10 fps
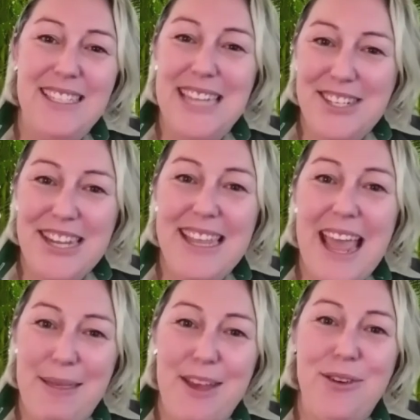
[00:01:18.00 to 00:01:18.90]
Teaching
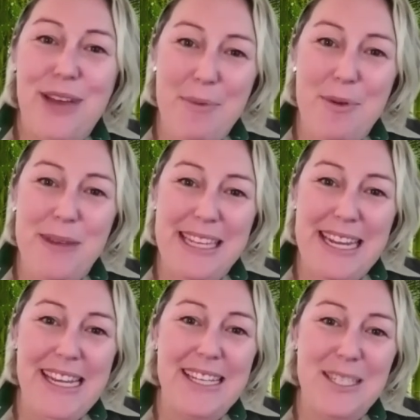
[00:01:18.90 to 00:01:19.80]
the ethical
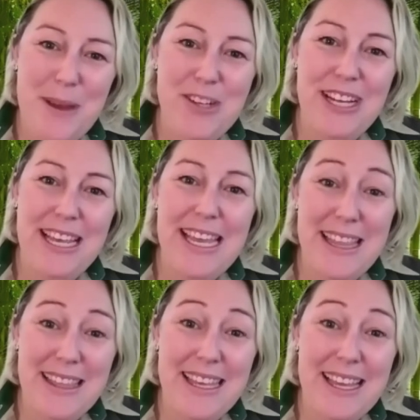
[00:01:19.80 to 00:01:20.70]
capability, especially
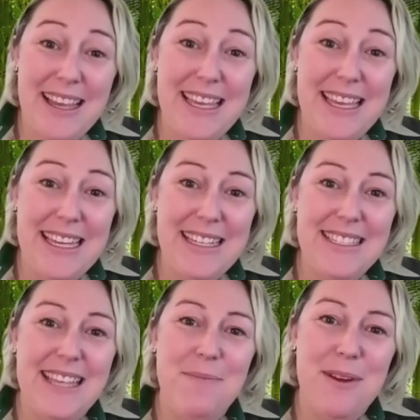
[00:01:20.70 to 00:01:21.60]
in the younger
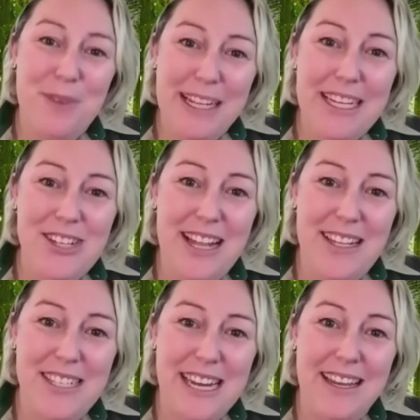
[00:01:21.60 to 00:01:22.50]
years, can be really
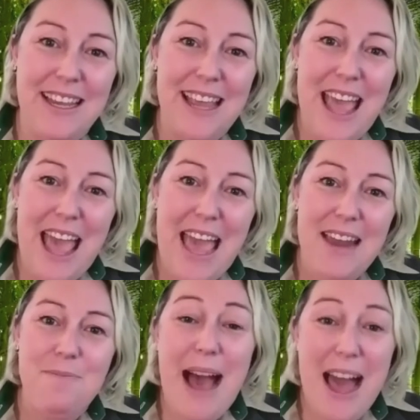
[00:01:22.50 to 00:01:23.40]
challenging.
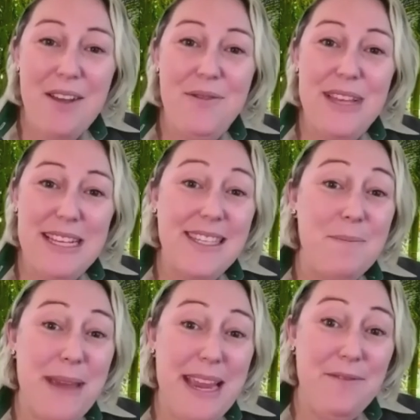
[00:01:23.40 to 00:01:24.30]
And part of this
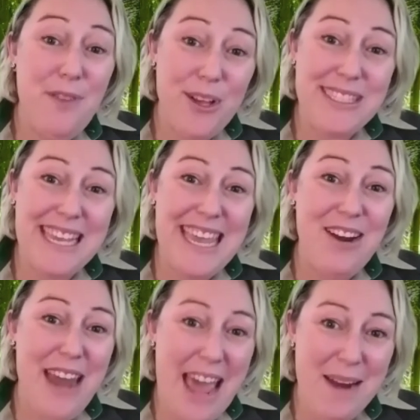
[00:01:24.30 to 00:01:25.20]
can be focusing
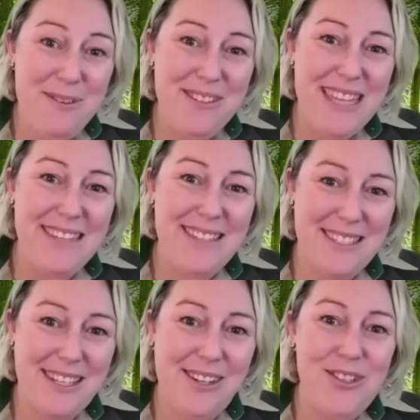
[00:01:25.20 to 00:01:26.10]
in on animals as a
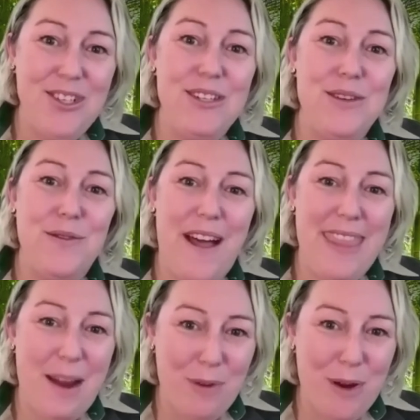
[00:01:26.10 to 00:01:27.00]
solution to
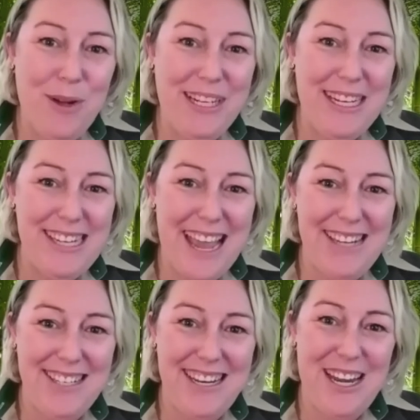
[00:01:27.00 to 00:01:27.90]
find that real world
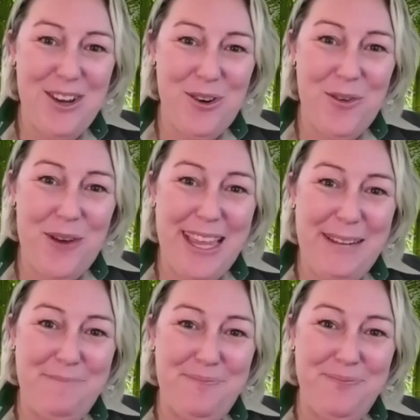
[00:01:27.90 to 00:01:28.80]
education in your
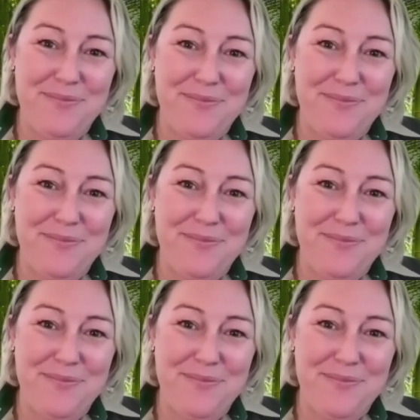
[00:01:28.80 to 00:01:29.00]
curriculum.